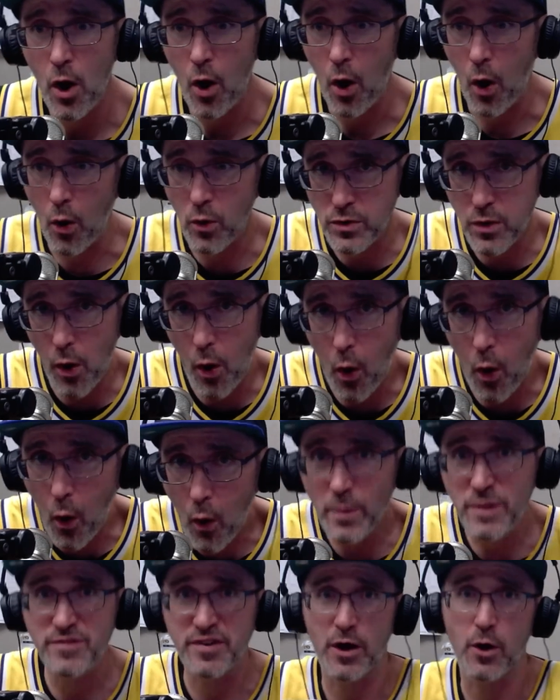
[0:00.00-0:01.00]

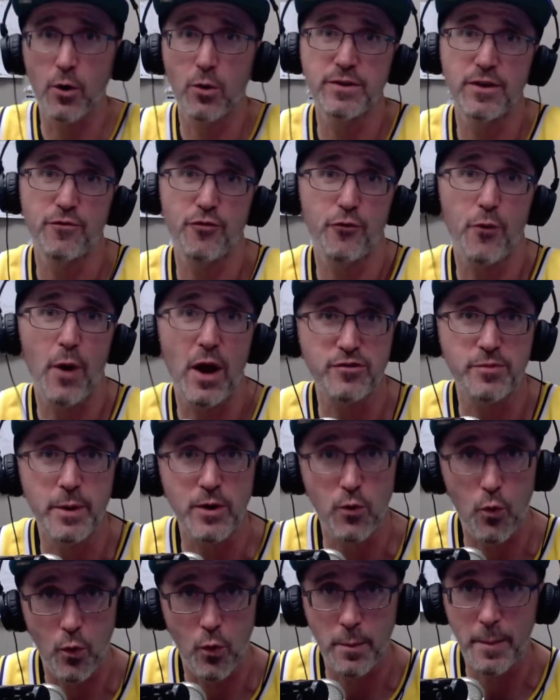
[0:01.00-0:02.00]
Oklahoma's heralded freshman
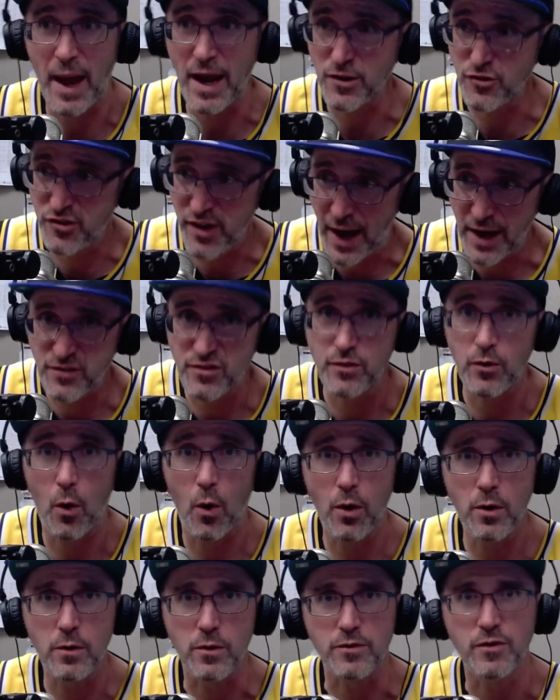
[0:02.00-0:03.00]
quarterback Jackson
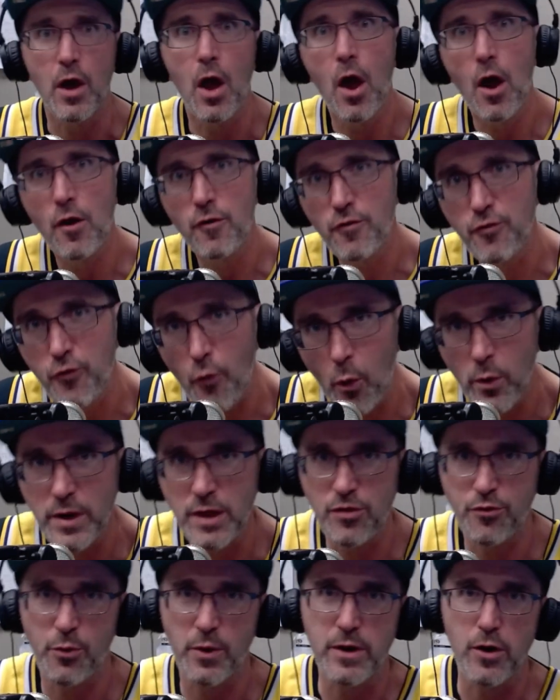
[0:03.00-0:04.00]
Arnold,
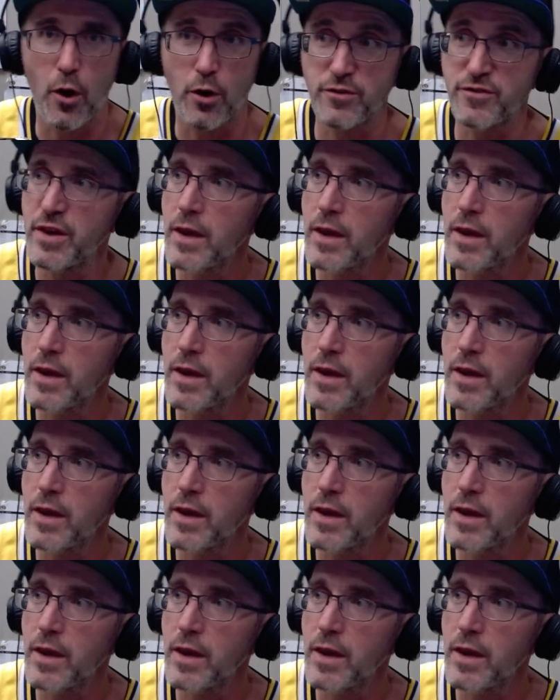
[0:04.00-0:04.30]
43 yards.